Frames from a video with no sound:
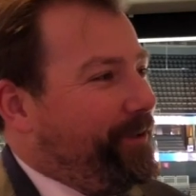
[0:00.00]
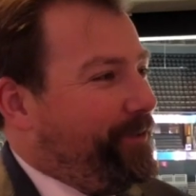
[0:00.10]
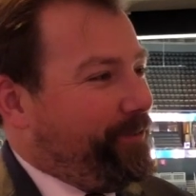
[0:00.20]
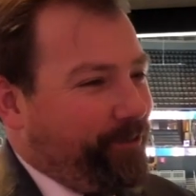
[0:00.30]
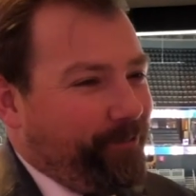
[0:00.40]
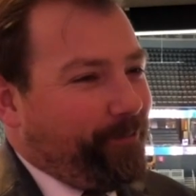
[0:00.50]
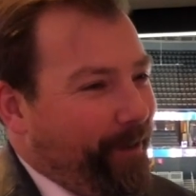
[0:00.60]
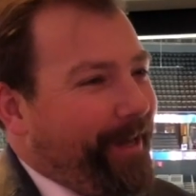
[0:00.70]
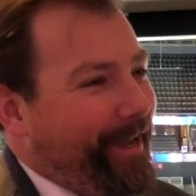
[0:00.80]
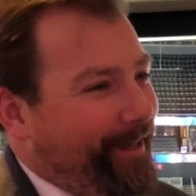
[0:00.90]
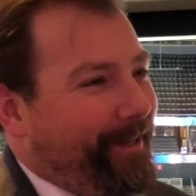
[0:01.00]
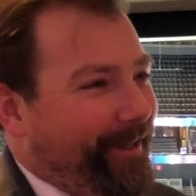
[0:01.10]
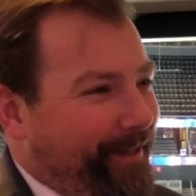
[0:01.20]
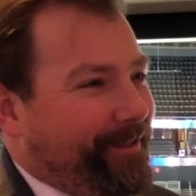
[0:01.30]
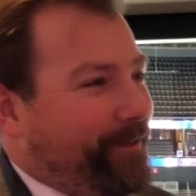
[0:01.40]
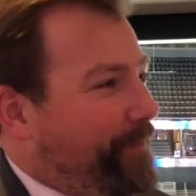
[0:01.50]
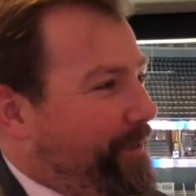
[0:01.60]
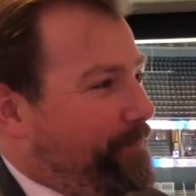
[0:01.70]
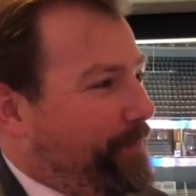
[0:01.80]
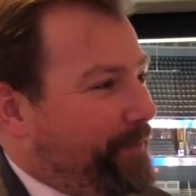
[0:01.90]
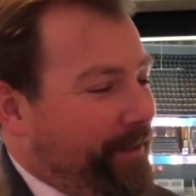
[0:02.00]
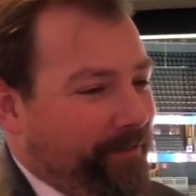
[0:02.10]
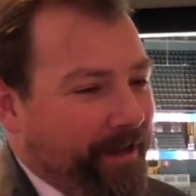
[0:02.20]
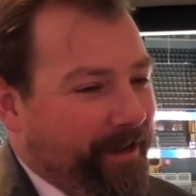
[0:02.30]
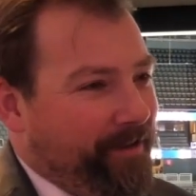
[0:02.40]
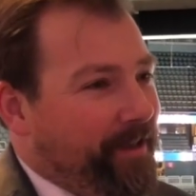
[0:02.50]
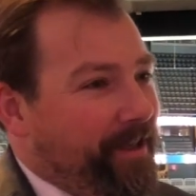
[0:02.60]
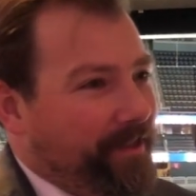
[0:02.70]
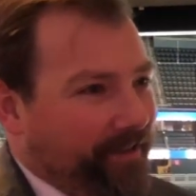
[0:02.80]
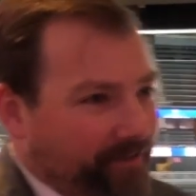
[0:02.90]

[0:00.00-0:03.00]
He shoots right-handed, and he's a defenseman. Yeah. And that's